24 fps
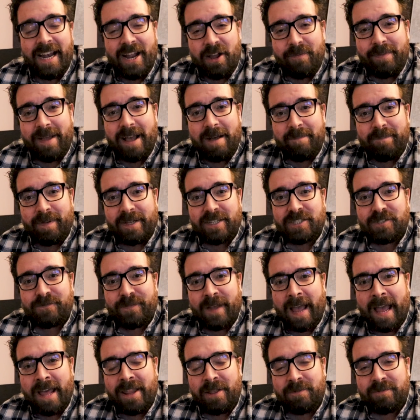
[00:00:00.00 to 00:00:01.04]
a little bit of bus oh.
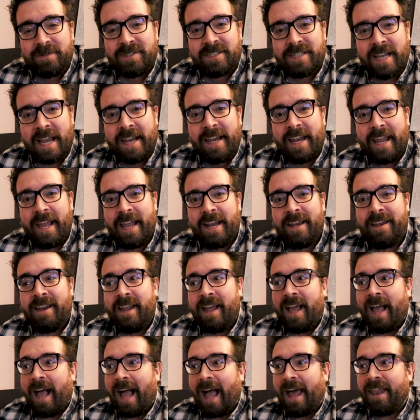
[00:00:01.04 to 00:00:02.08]
fare that was sent in,
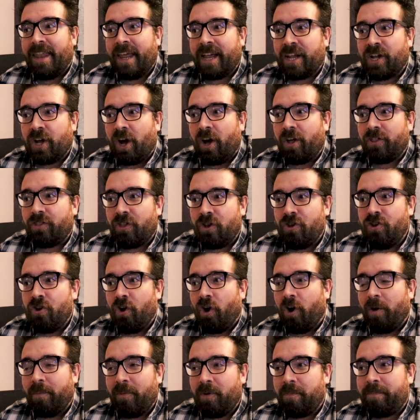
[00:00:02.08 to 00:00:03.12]
and they got the
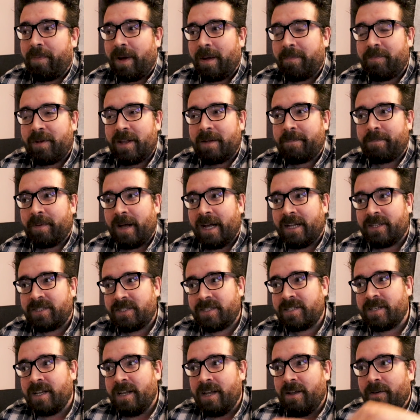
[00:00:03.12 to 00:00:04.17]
normal public
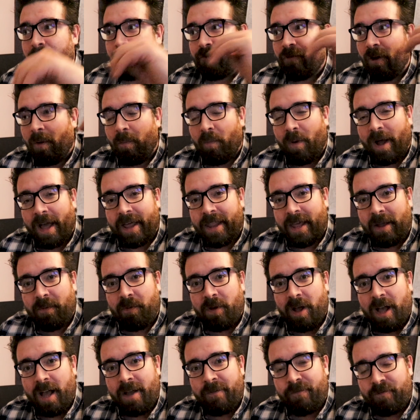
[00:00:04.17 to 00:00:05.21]
bus from where they
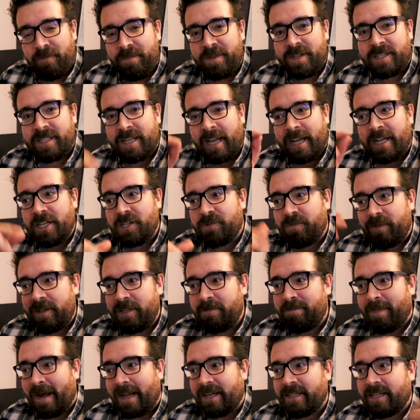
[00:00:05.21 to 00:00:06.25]
were, from the
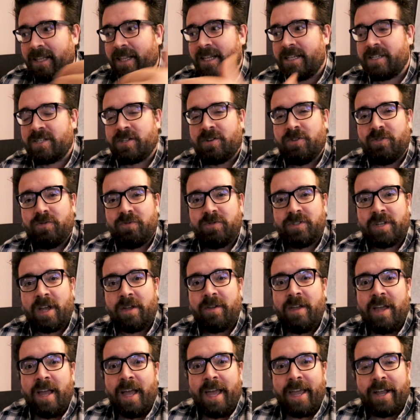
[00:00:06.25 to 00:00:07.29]
Sainsbury's back to their school. So
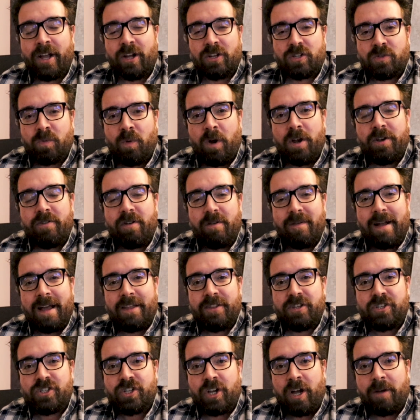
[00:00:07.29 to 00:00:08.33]
he got to wander
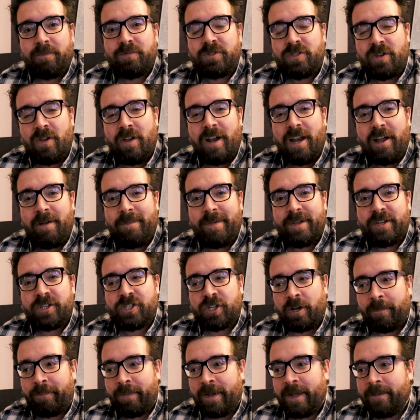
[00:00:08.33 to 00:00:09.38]
around the shops, do a little bit of
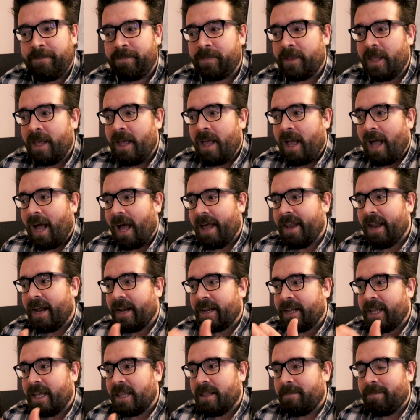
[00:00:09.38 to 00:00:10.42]
shopping, and
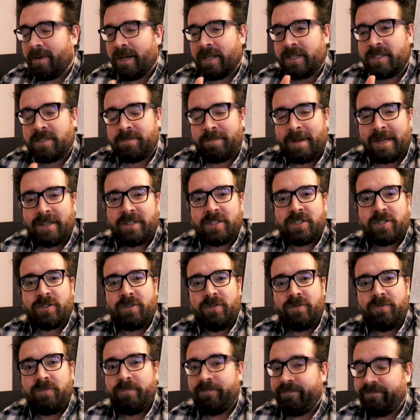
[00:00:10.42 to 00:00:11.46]
then get the bus back to
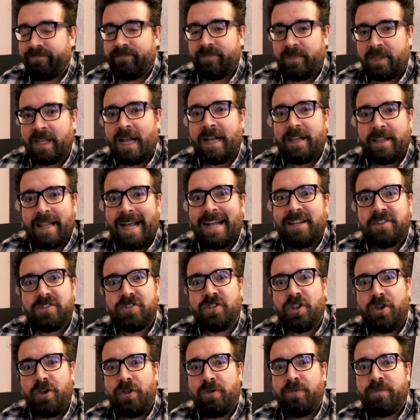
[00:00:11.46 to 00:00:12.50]
school. That that's
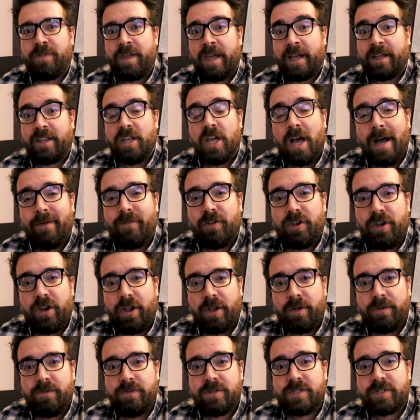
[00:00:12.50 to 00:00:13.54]
the new thing. The other
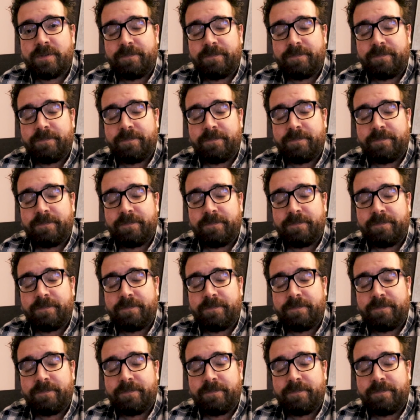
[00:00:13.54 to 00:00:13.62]
news. The